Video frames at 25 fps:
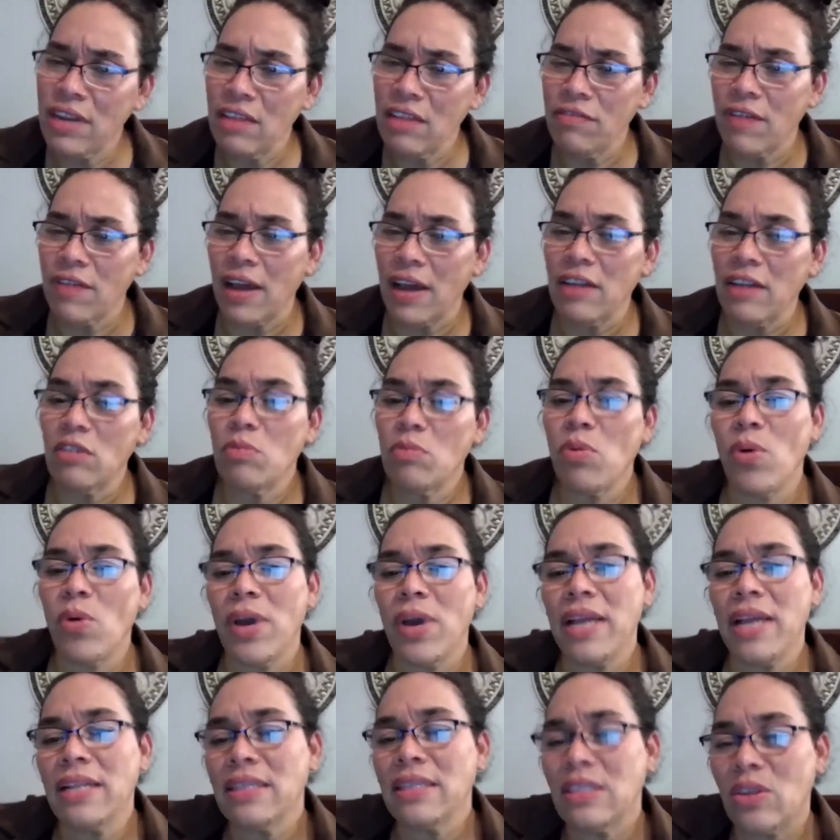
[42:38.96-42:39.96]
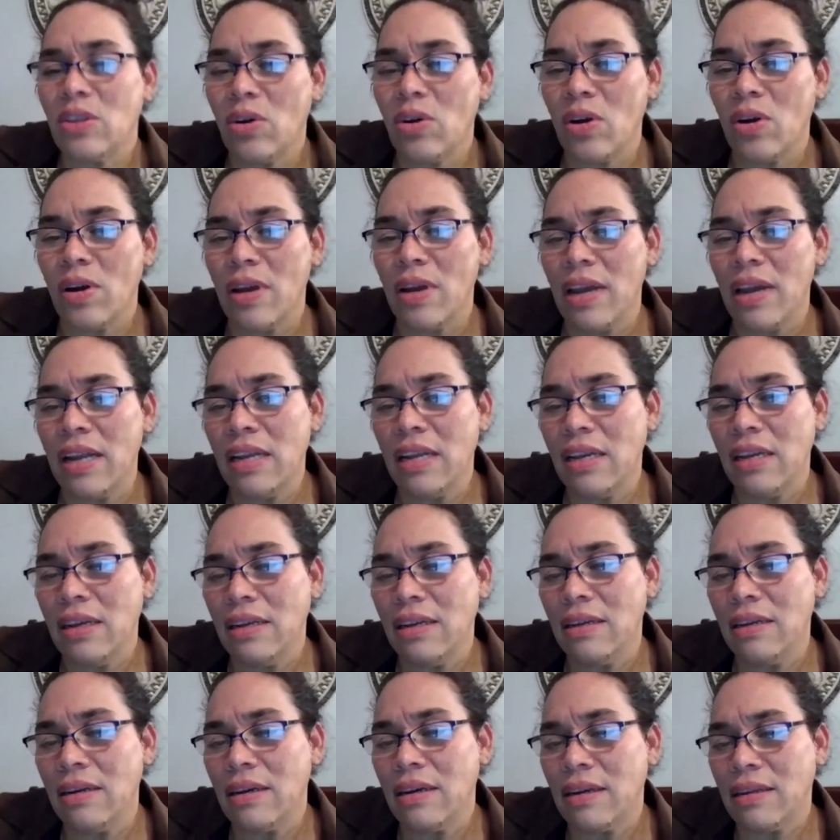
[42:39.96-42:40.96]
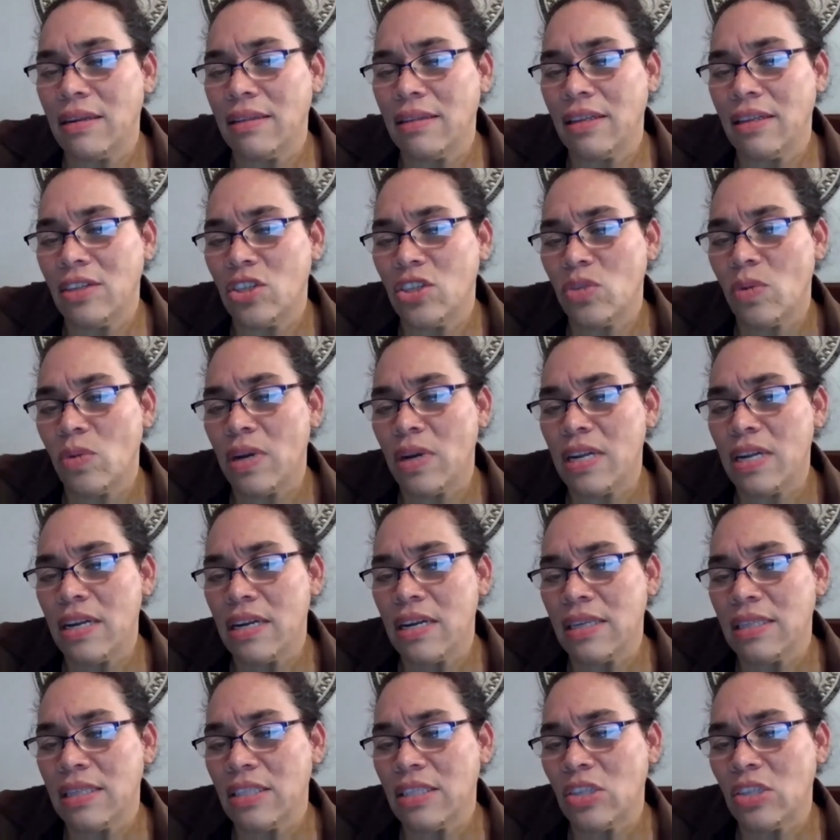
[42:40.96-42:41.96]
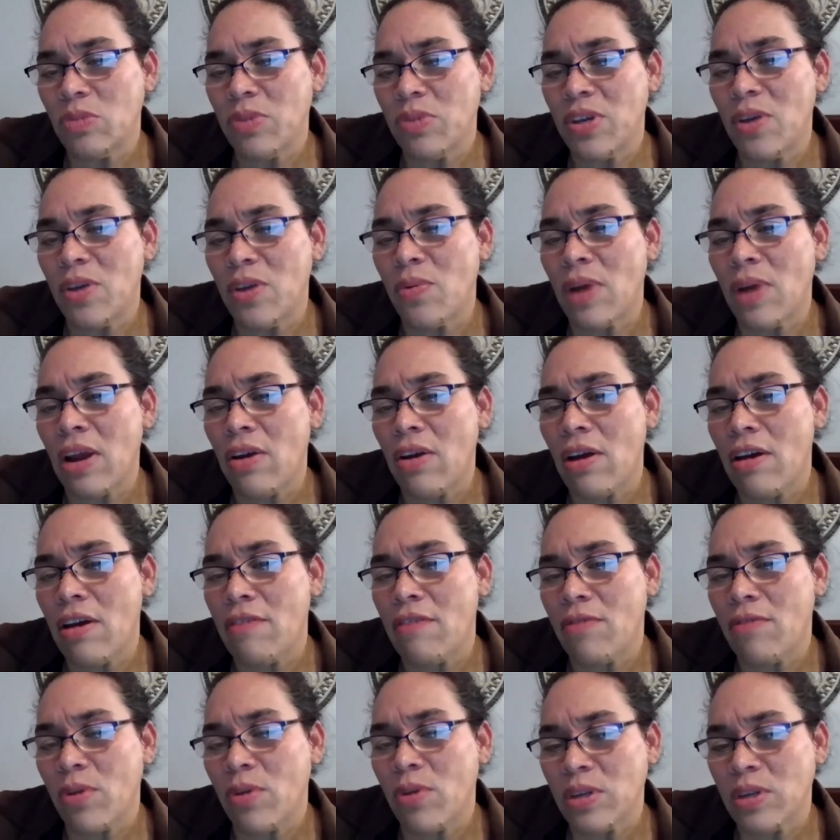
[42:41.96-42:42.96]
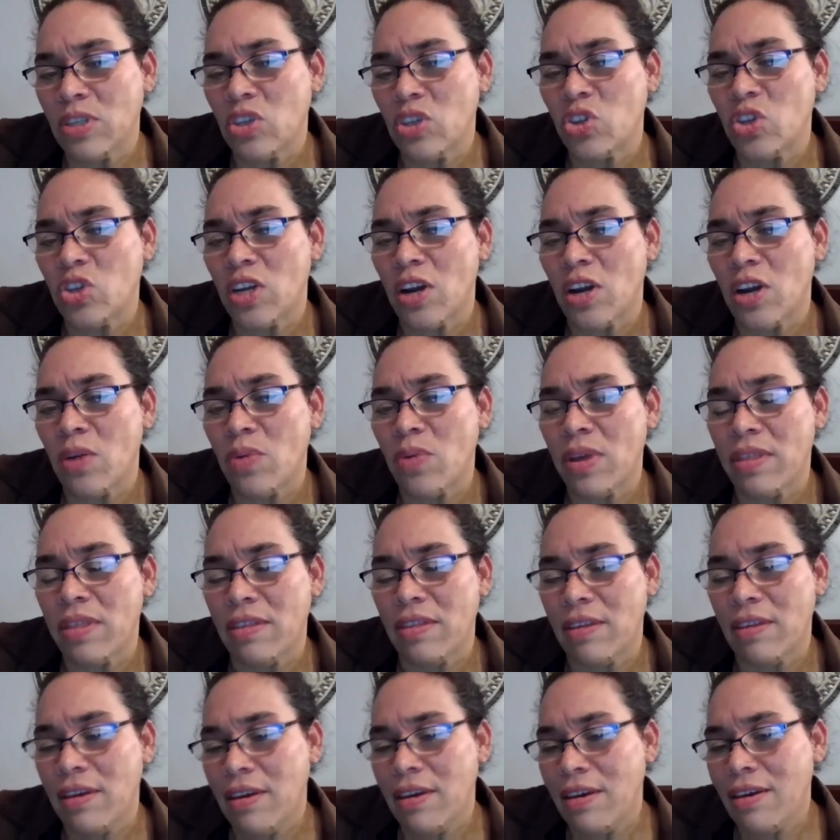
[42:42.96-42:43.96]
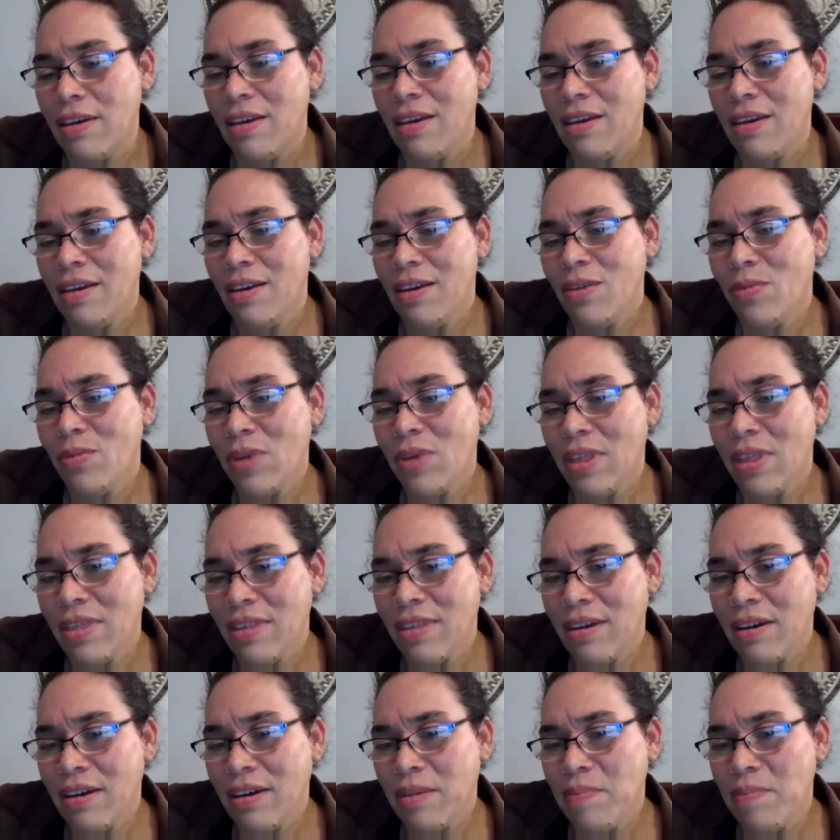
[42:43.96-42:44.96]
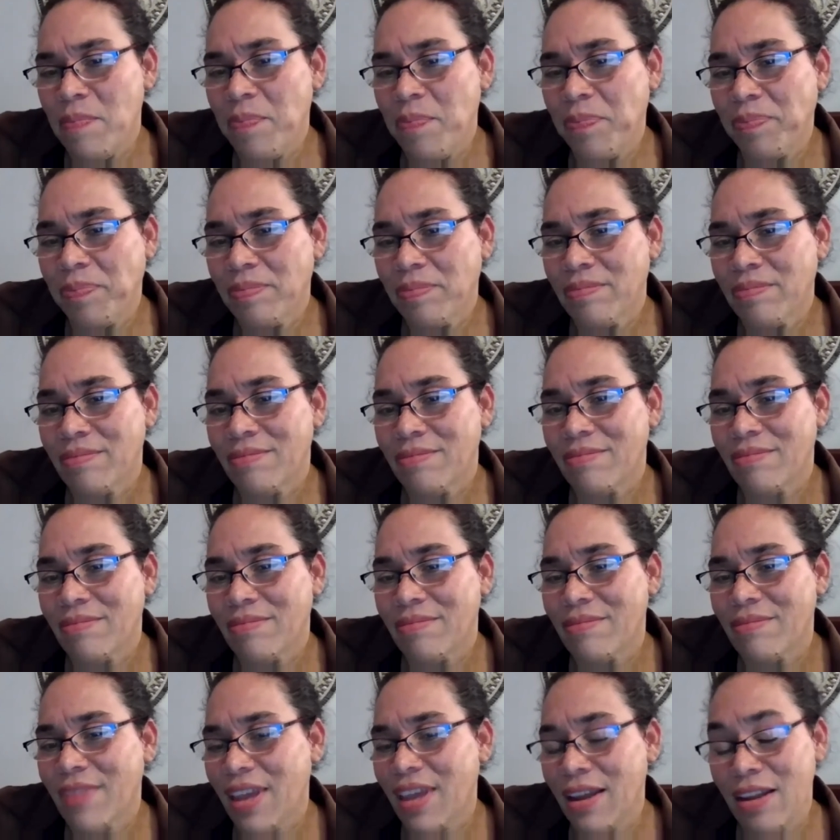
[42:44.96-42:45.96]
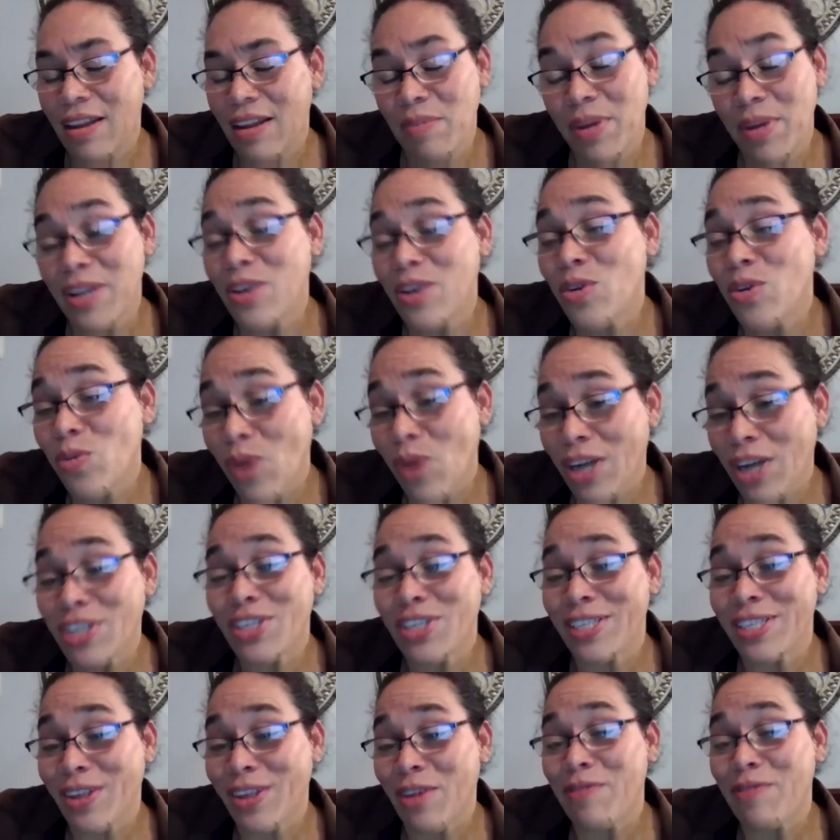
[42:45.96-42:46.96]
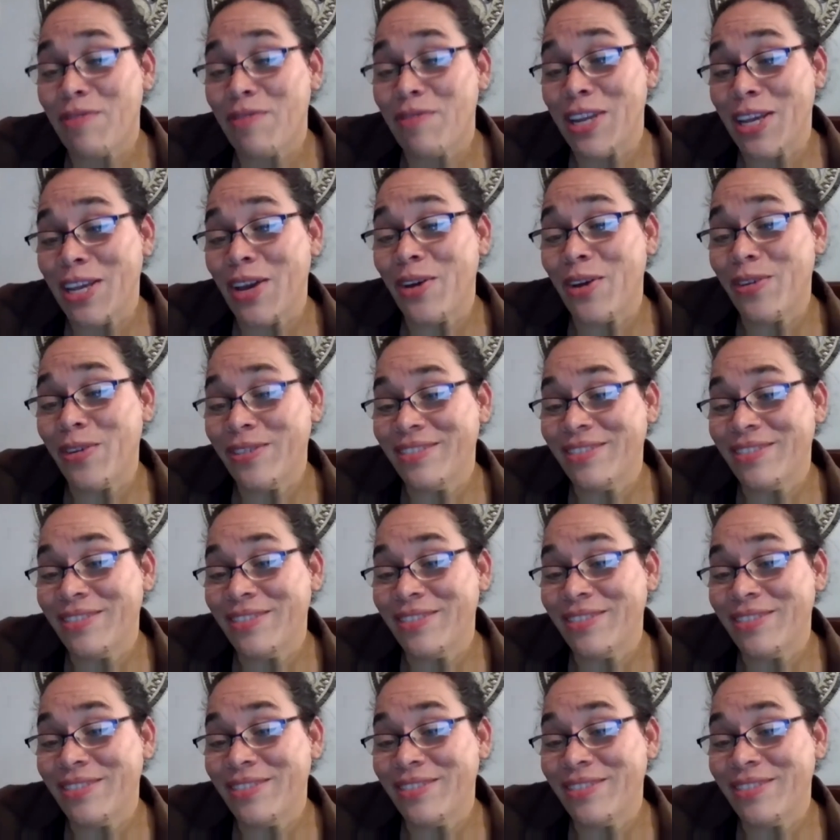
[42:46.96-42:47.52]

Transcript: final points or any uh, that you wanted us to be aware of or to share with with um, anybody who watches our video.